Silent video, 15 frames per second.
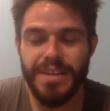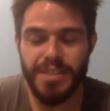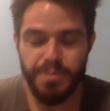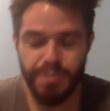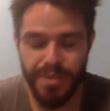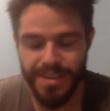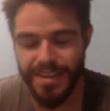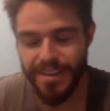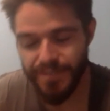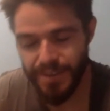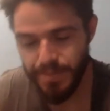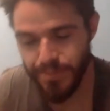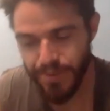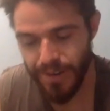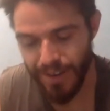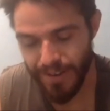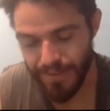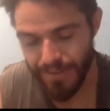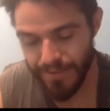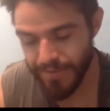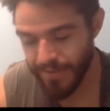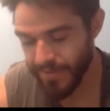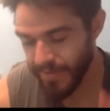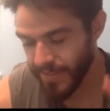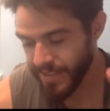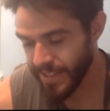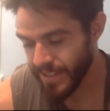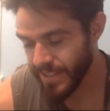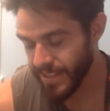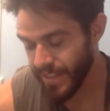speaking of improv,
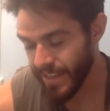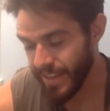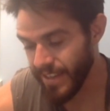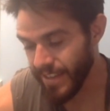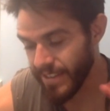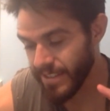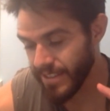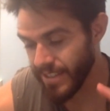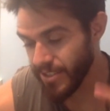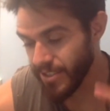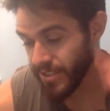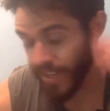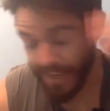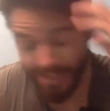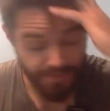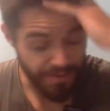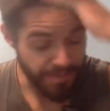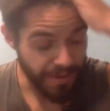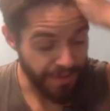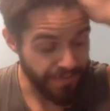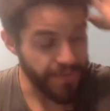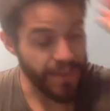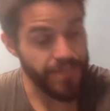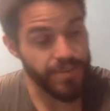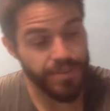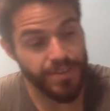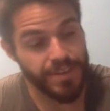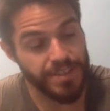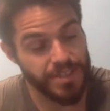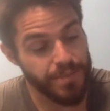since uh, since you said it, it's one of my favorite
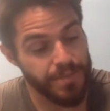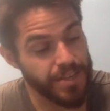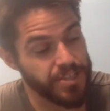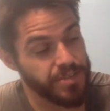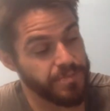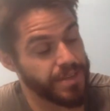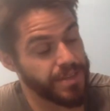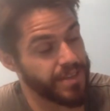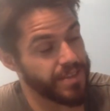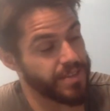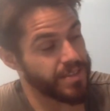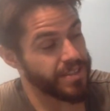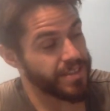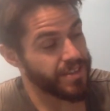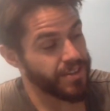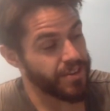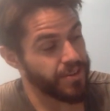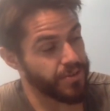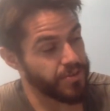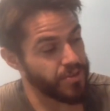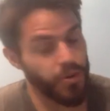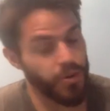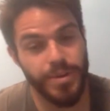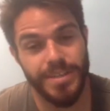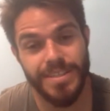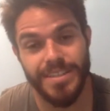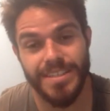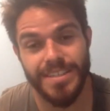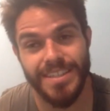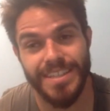things to mention because you know there's always
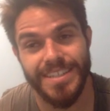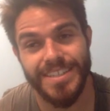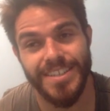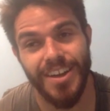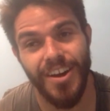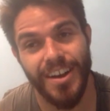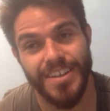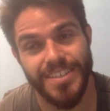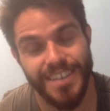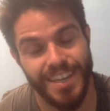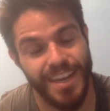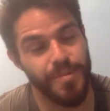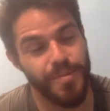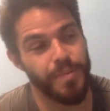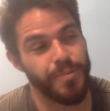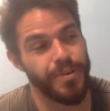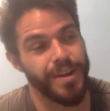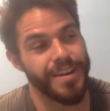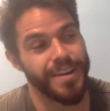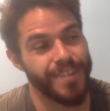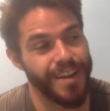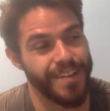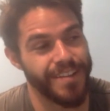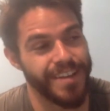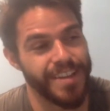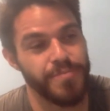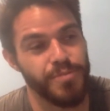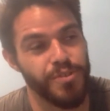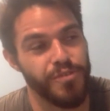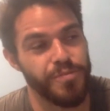this these talks that come up right around like
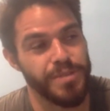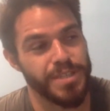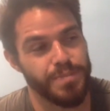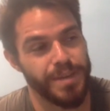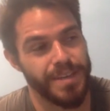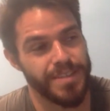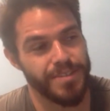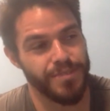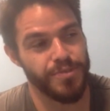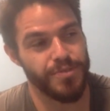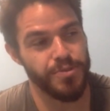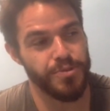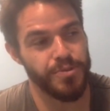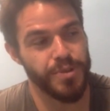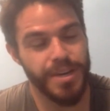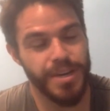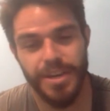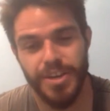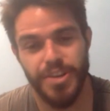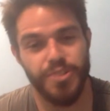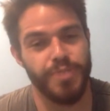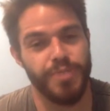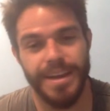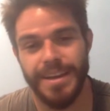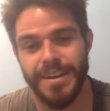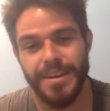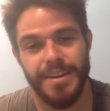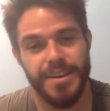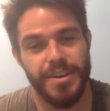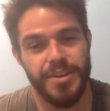the movement space of who
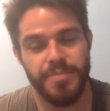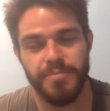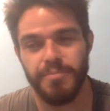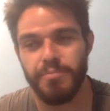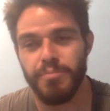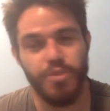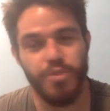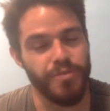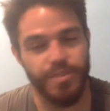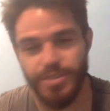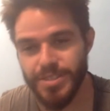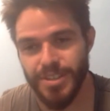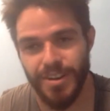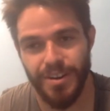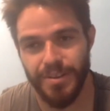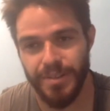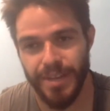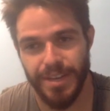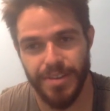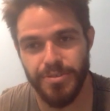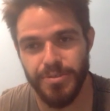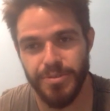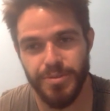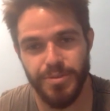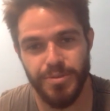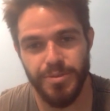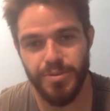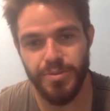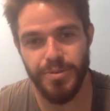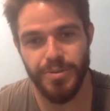great movers are, like who yeah.
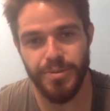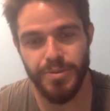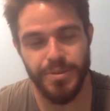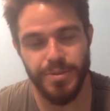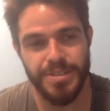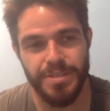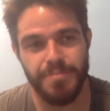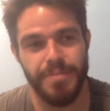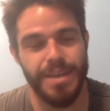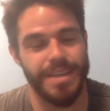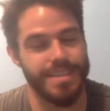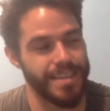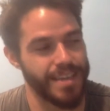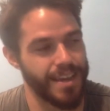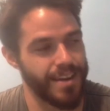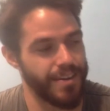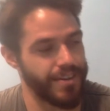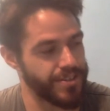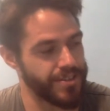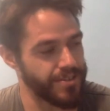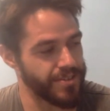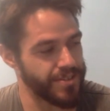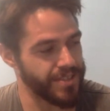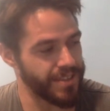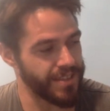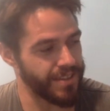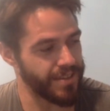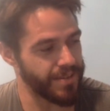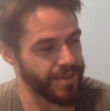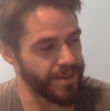who who are these amazing characters,
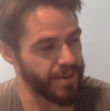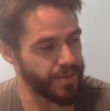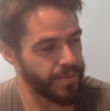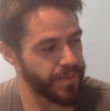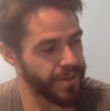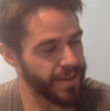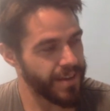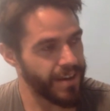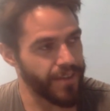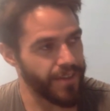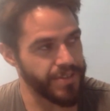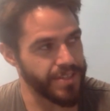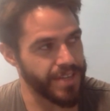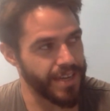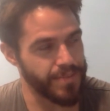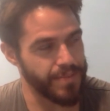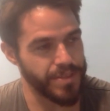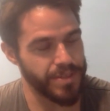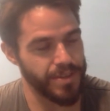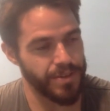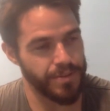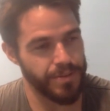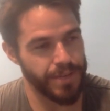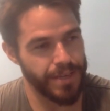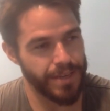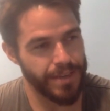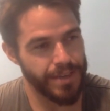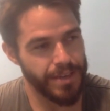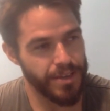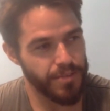and you know oftentimes you know like
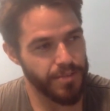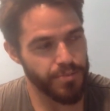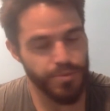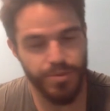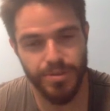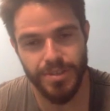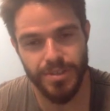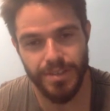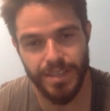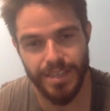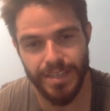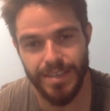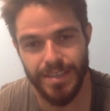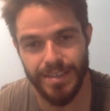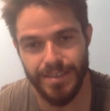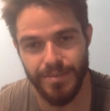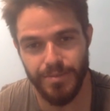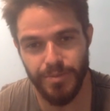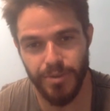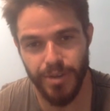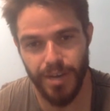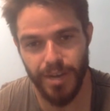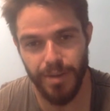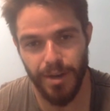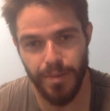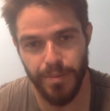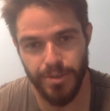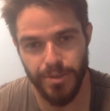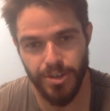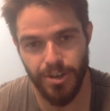Bruce Lee will come
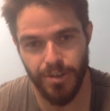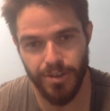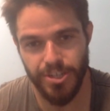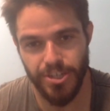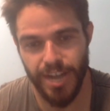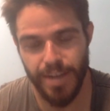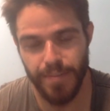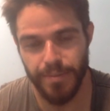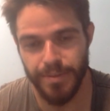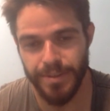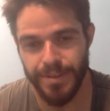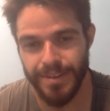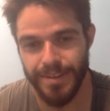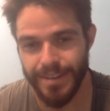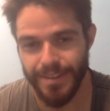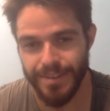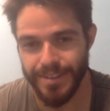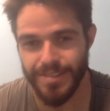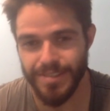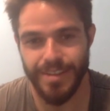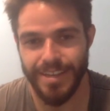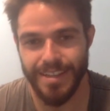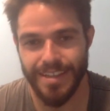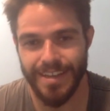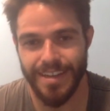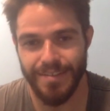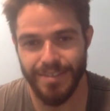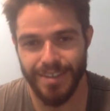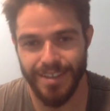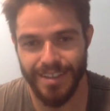up or Charlie Chaplin. You know these are like the
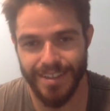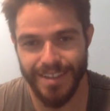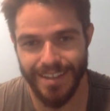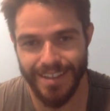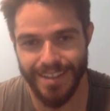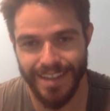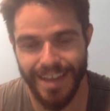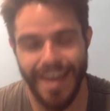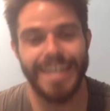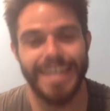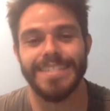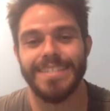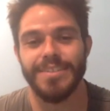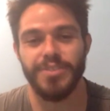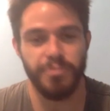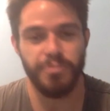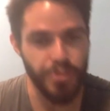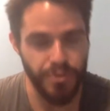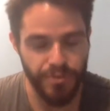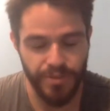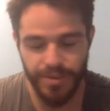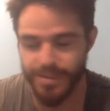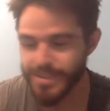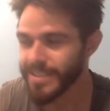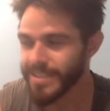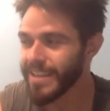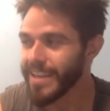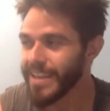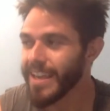kind of the the, the ideal movers,